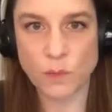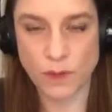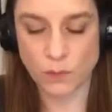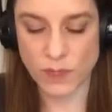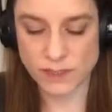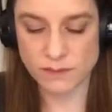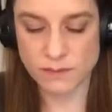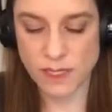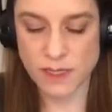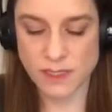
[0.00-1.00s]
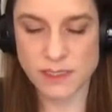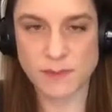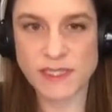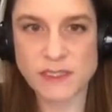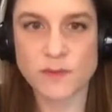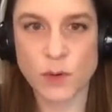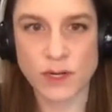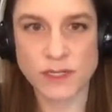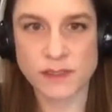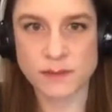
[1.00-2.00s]
one species of
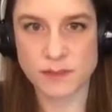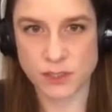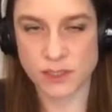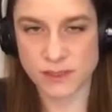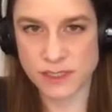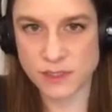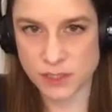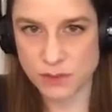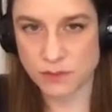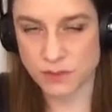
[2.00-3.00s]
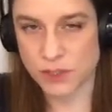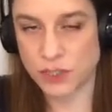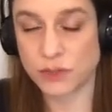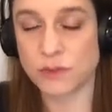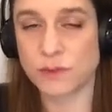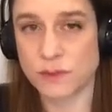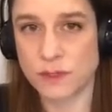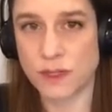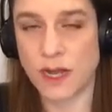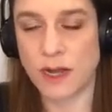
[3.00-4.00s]
organism turns into two.
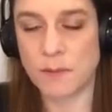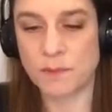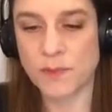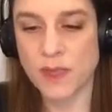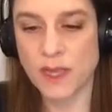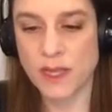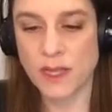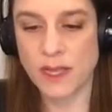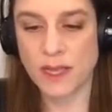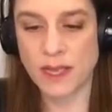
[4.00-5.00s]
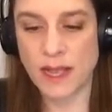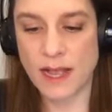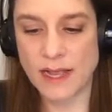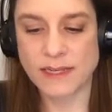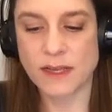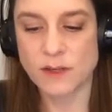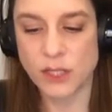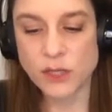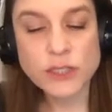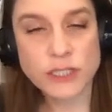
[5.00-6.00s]
And
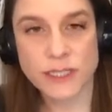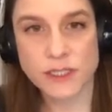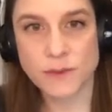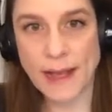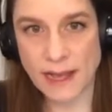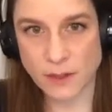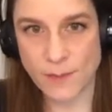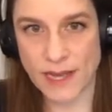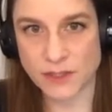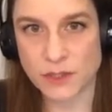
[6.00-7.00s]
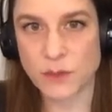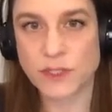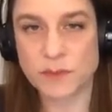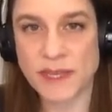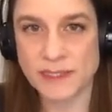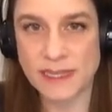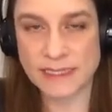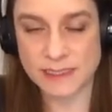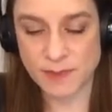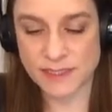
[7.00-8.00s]
usually it's through allopatric, which means that
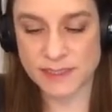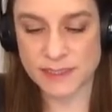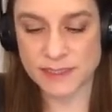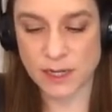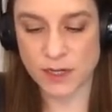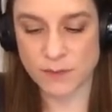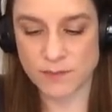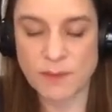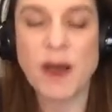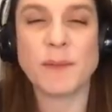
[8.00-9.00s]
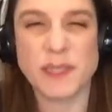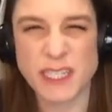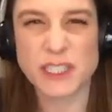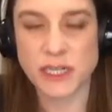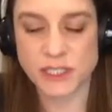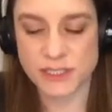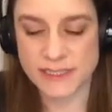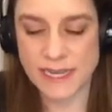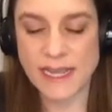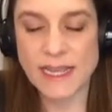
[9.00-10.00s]
species, or the population, I should
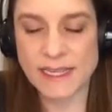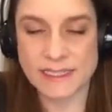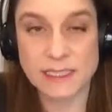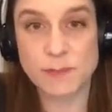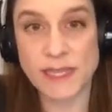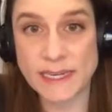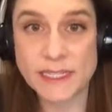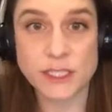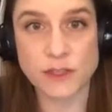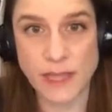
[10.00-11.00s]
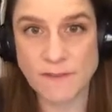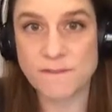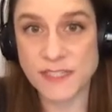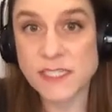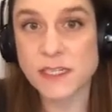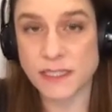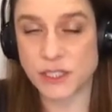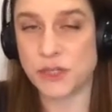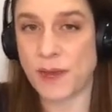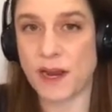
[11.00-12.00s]
say, gets split into like physically
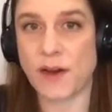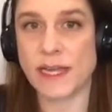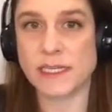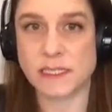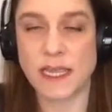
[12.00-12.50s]
two areas.